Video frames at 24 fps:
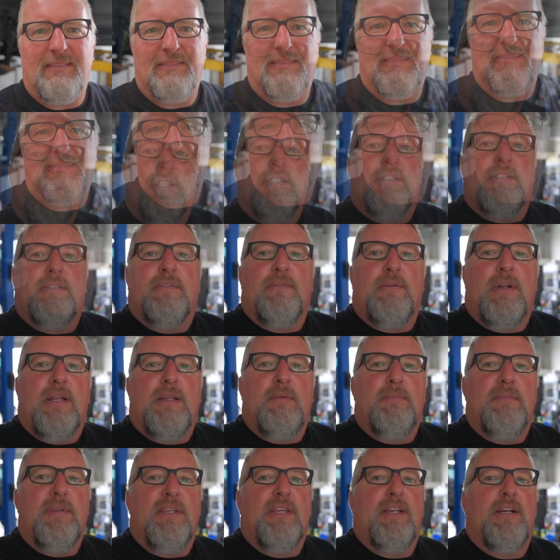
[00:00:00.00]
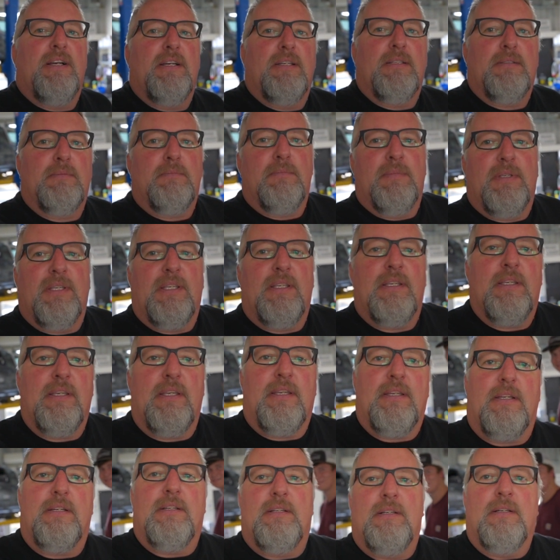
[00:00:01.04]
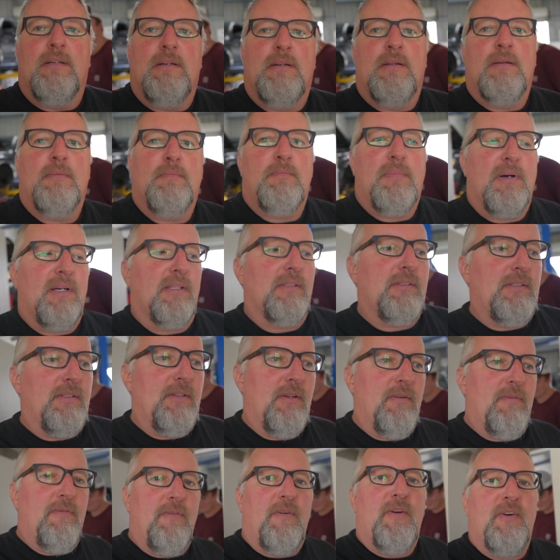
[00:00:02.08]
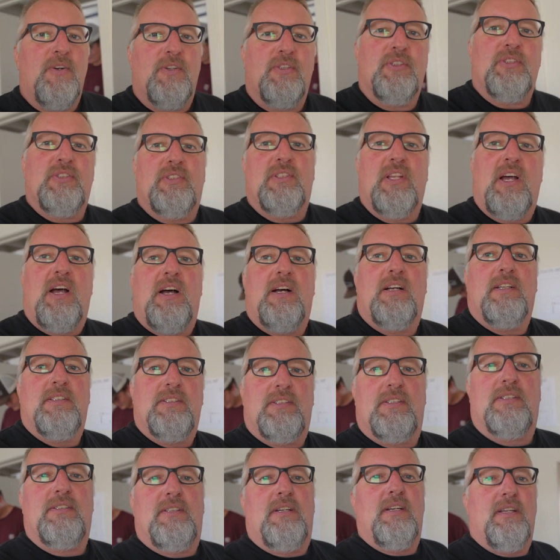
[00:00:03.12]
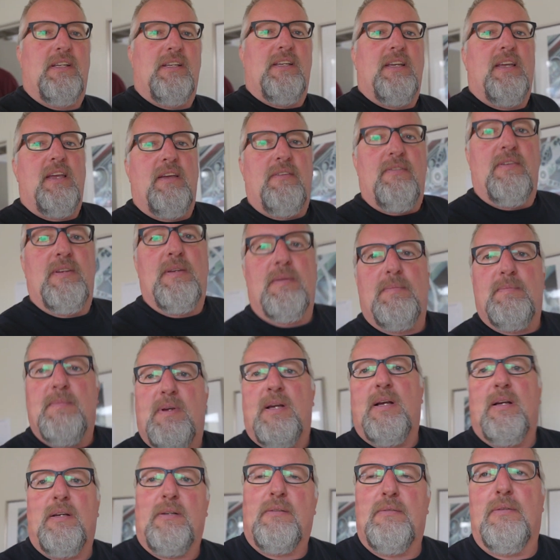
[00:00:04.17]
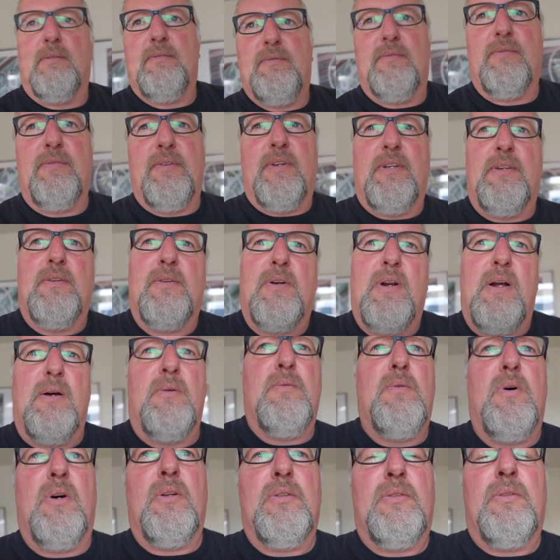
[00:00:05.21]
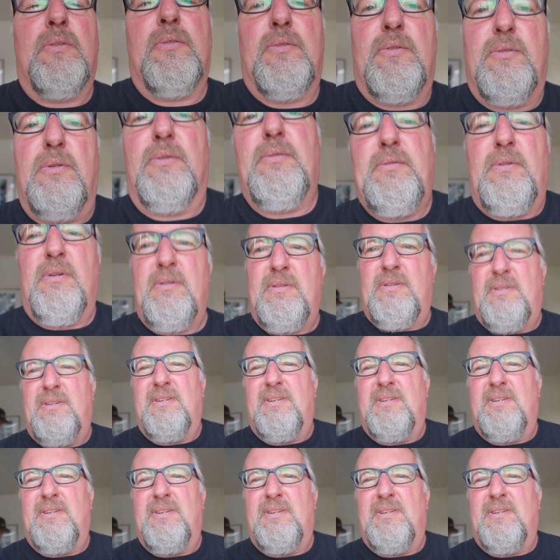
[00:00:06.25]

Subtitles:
He's right behind me here, but the first task I gave him, I couldn't figure out what to do.